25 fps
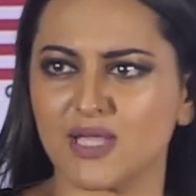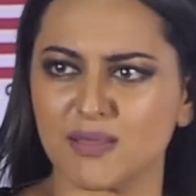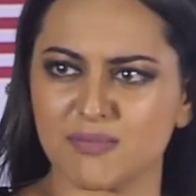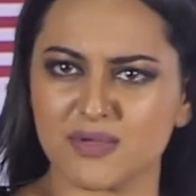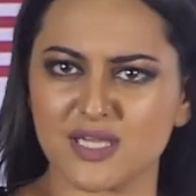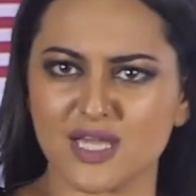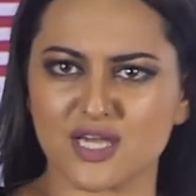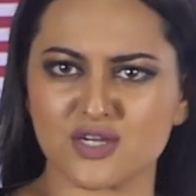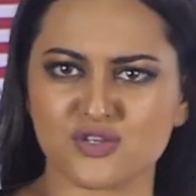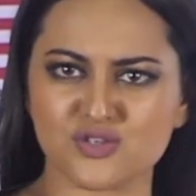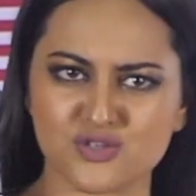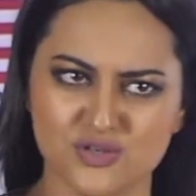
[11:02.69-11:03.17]

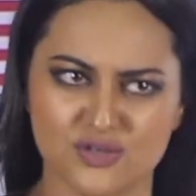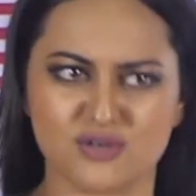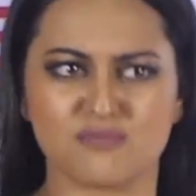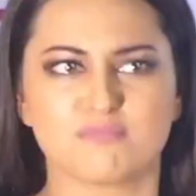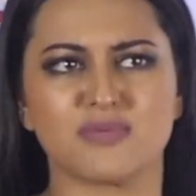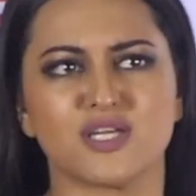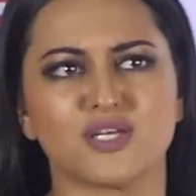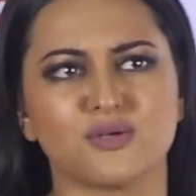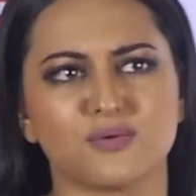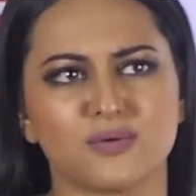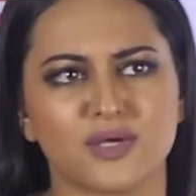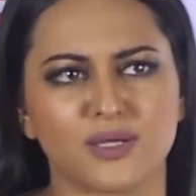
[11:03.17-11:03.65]
Maybe I
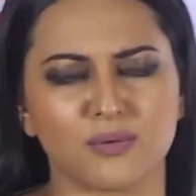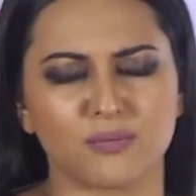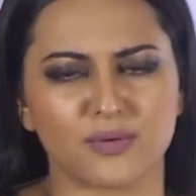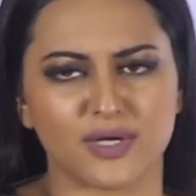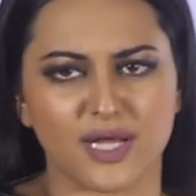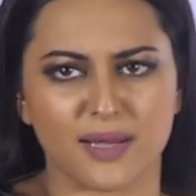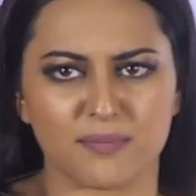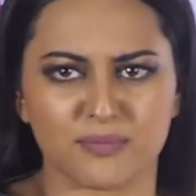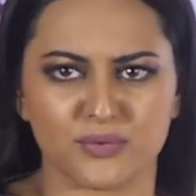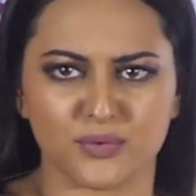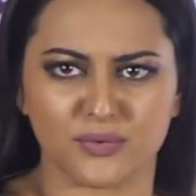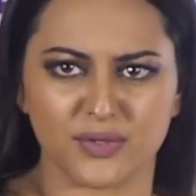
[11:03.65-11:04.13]
shouldn't be doing
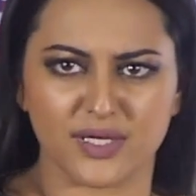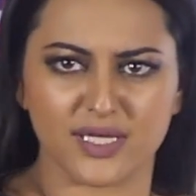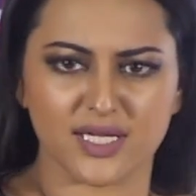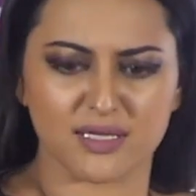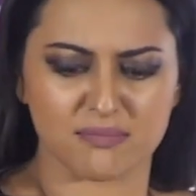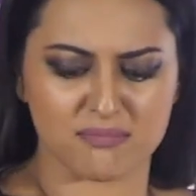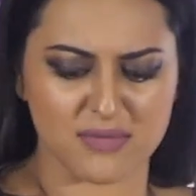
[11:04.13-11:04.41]
what I'm doing,